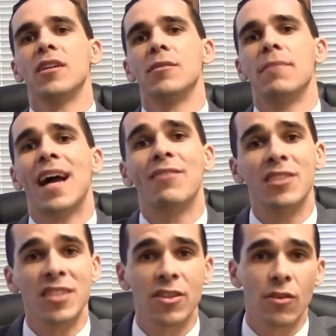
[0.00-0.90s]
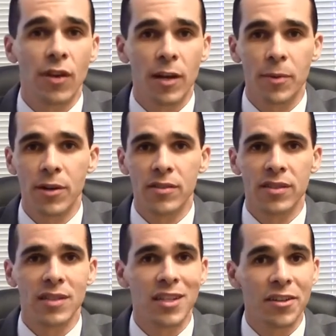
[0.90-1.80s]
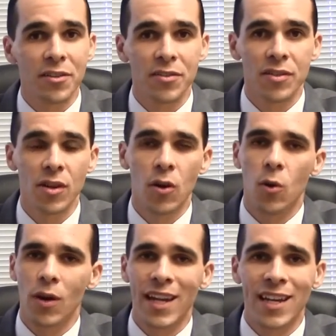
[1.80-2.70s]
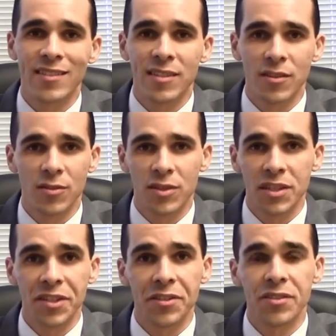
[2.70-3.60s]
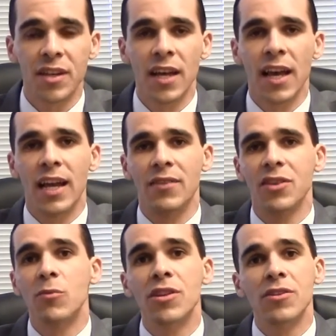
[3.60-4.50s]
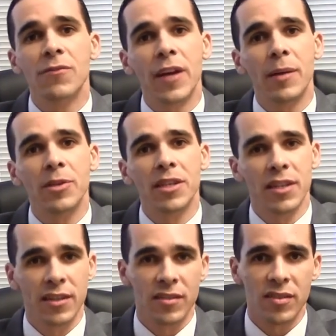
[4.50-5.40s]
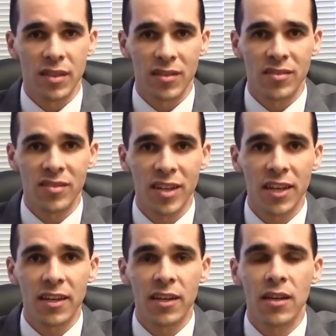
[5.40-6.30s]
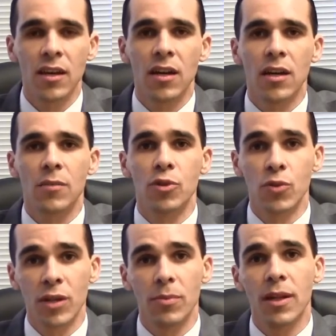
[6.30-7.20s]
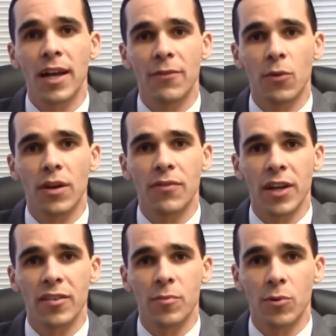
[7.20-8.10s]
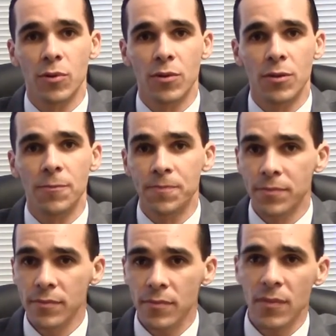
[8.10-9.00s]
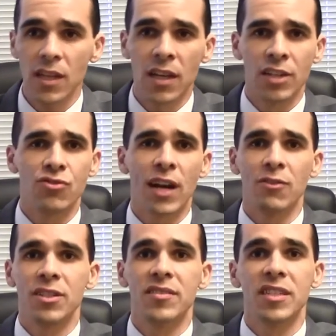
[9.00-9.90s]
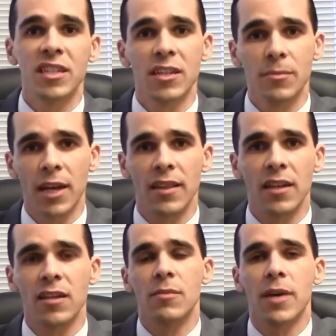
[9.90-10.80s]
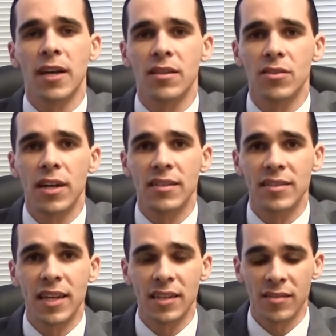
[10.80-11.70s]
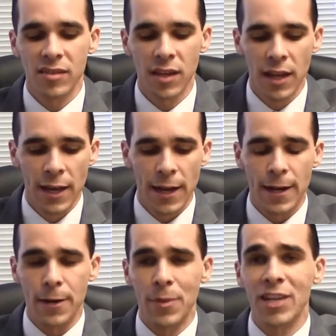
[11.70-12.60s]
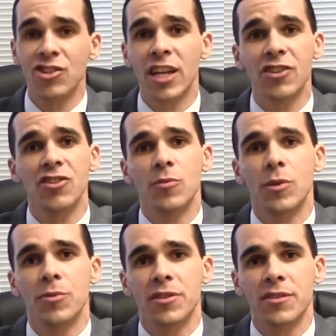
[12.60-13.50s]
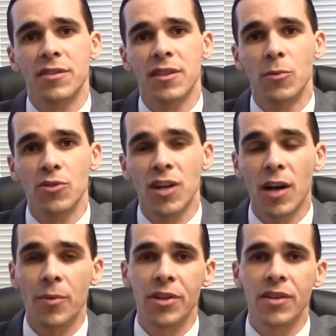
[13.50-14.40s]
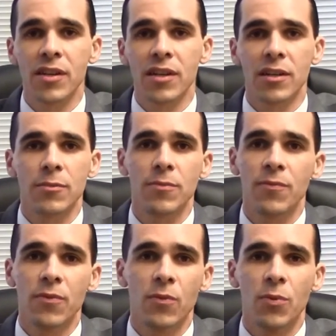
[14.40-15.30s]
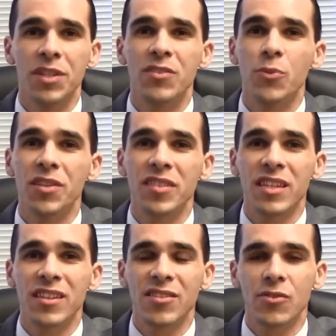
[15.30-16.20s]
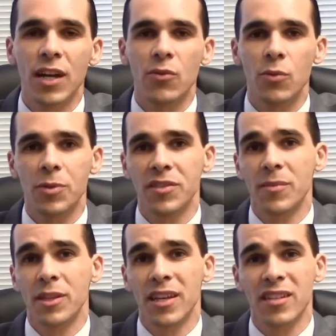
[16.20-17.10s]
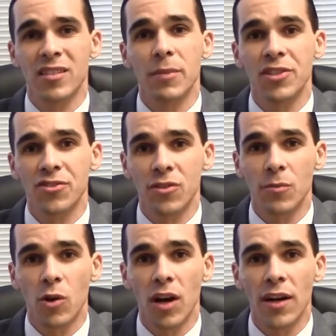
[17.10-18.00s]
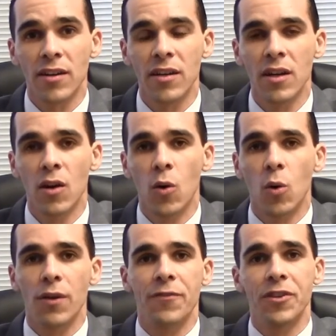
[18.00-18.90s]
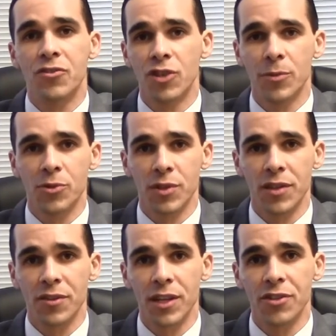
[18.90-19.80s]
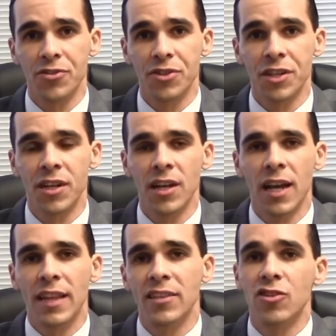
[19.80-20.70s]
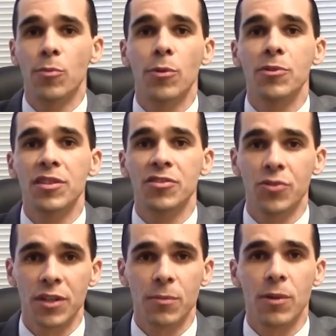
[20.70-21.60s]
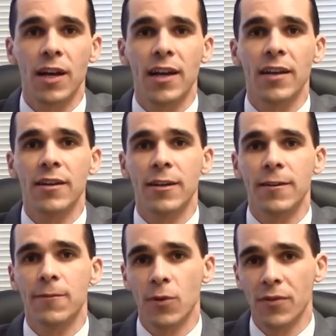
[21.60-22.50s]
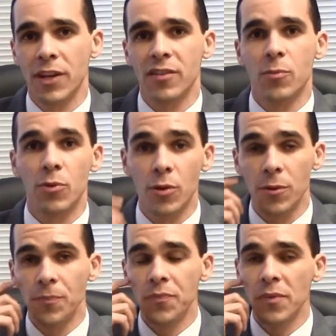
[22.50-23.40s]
haven't seen their grandparents in years or aunts and uncles in years, and if someone in your family is sick, you can apply for advanced parole and travel to see them and then back in the United States. Educational purposes. The most common reason we see in this ground would be something like a semester abroad or a field trip to another country, and these are purposes you can apply for advanced parole.